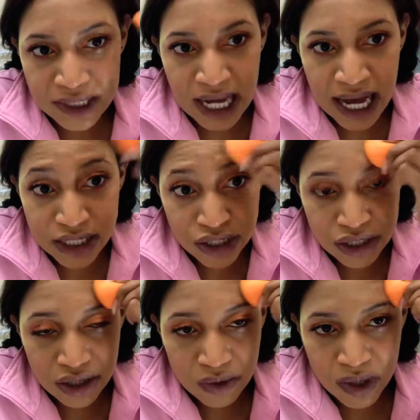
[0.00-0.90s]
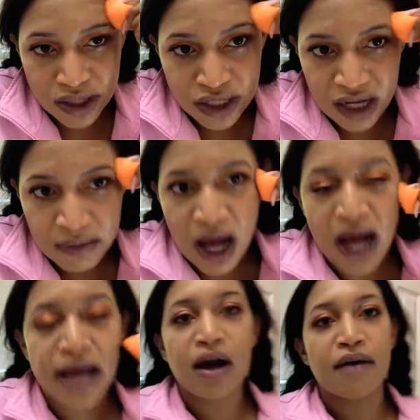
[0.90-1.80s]
I just started watching him.
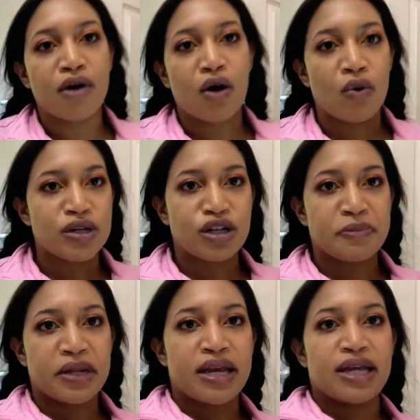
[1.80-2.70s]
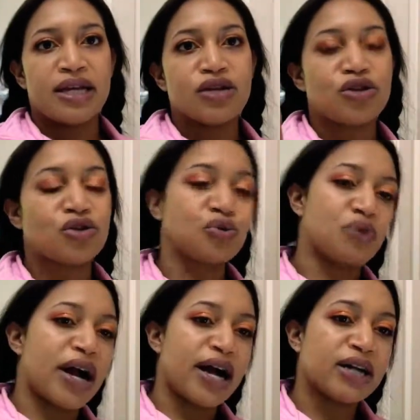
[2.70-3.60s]
I've always just been like, he is
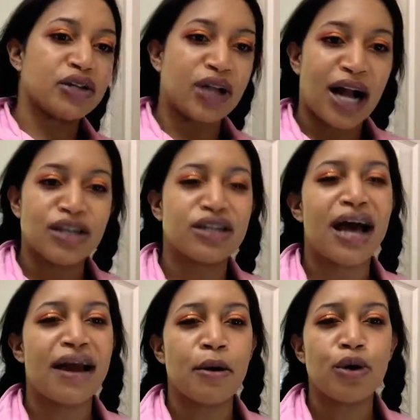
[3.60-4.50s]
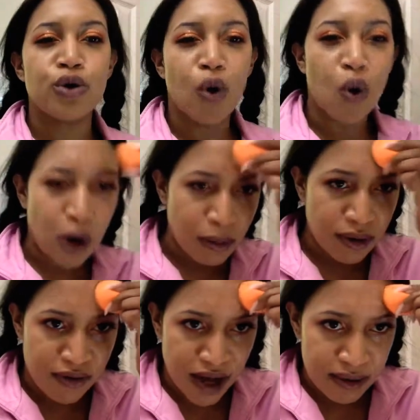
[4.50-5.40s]
trash. Like I just had a
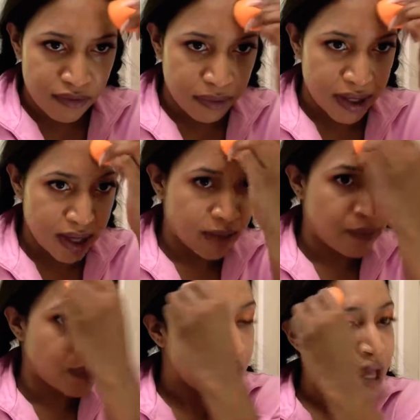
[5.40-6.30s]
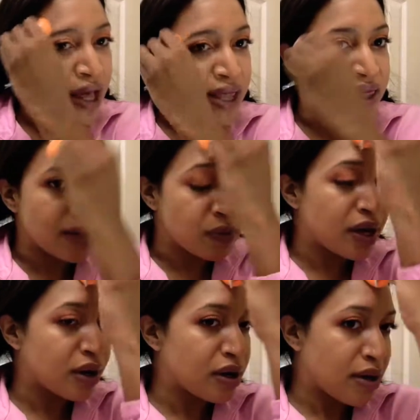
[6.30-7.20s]
horrible vibe from him. Then when
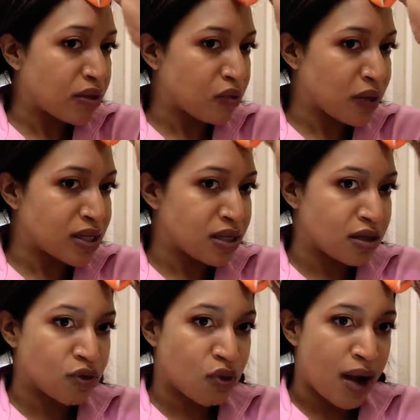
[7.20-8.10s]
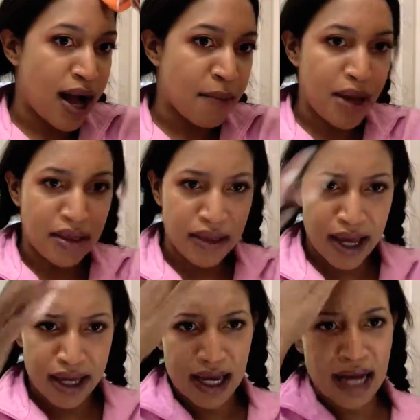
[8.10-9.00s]
I heard about the racism crap and
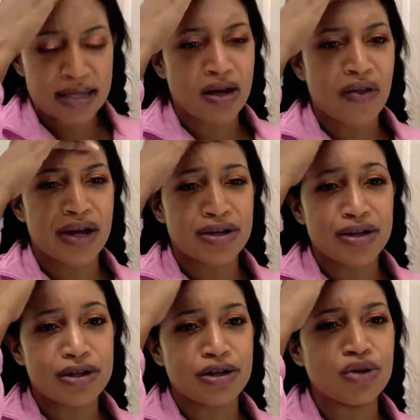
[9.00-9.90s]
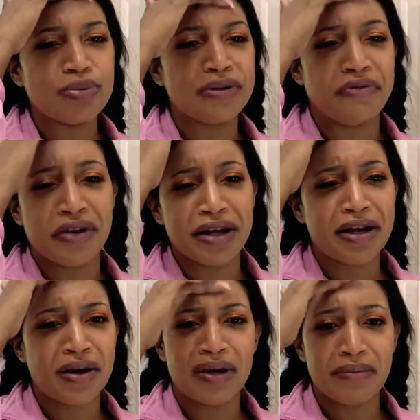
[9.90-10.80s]
like I saw that stupid
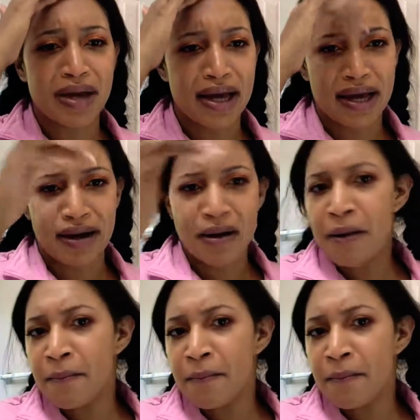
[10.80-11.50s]
video he made